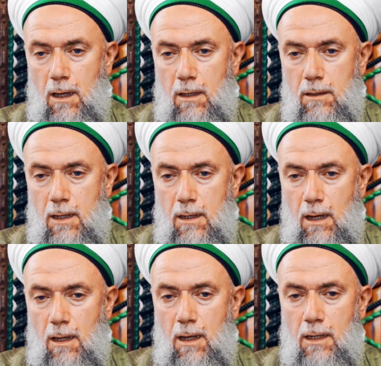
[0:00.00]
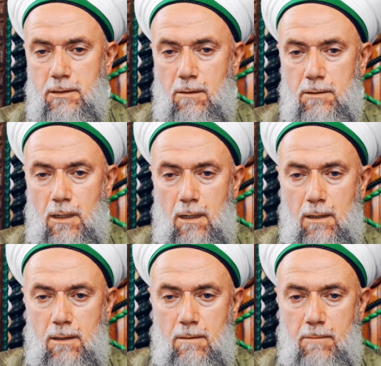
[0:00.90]
And then Allah Azza wa
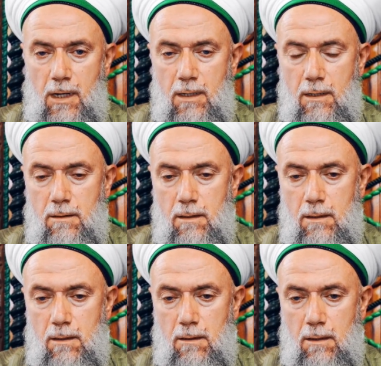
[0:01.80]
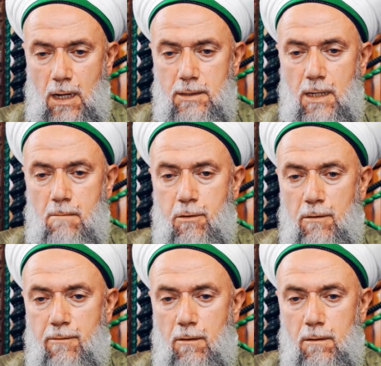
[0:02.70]
Jalla making
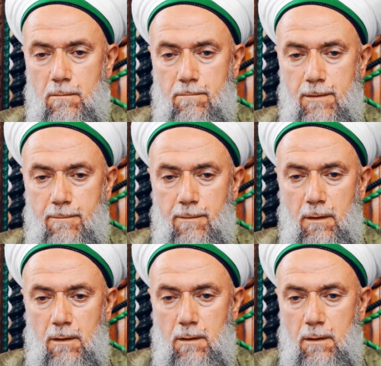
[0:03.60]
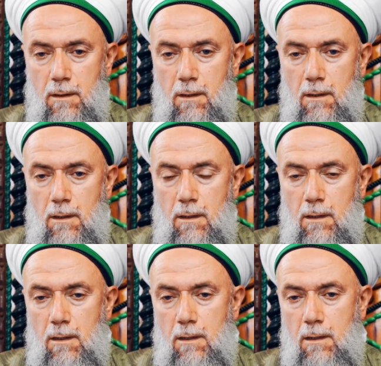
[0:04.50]
example for people
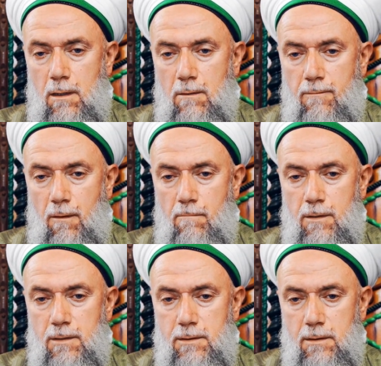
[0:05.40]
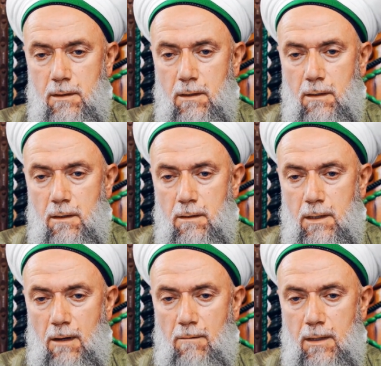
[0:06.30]
from this.
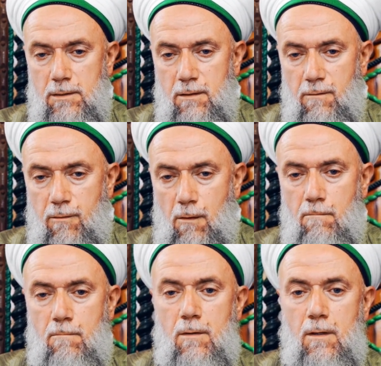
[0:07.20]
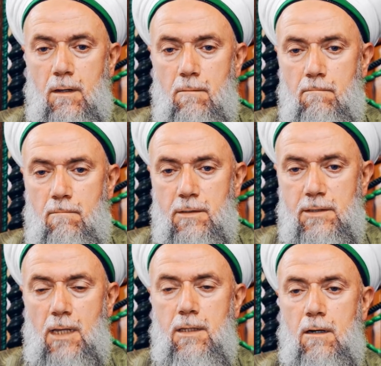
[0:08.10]
There was from
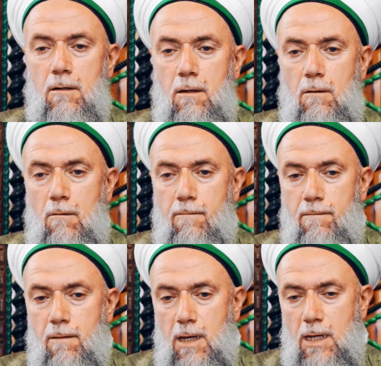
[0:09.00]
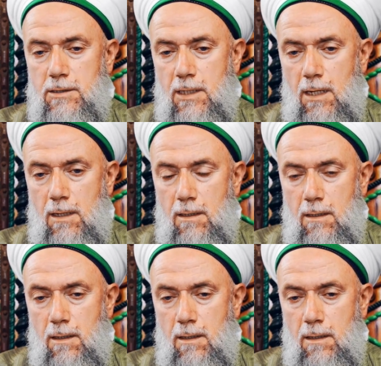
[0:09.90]
center of Asia,